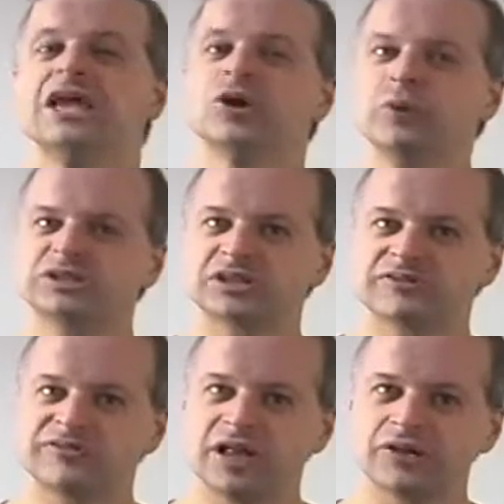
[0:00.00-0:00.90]
Which of the
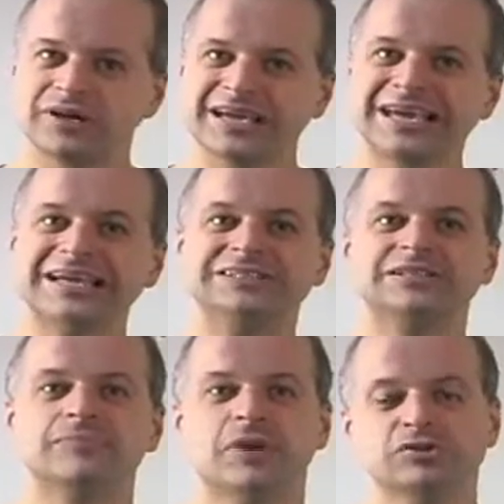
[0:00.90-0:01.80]
following is
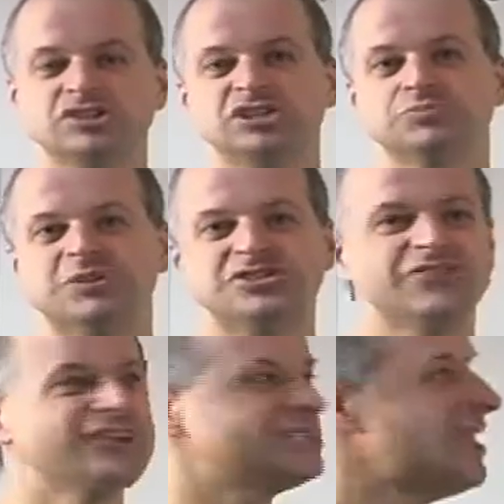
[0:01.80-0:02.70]
the most
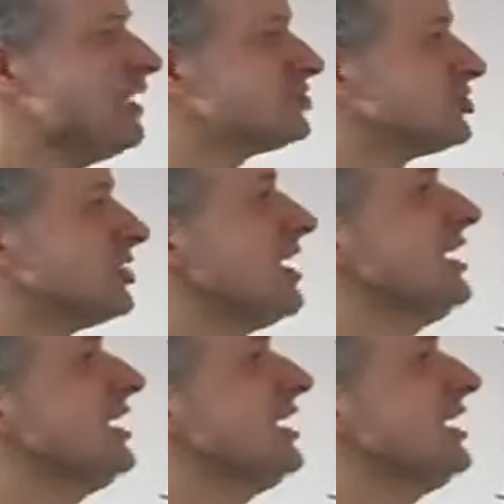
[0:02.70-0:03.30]
specific test?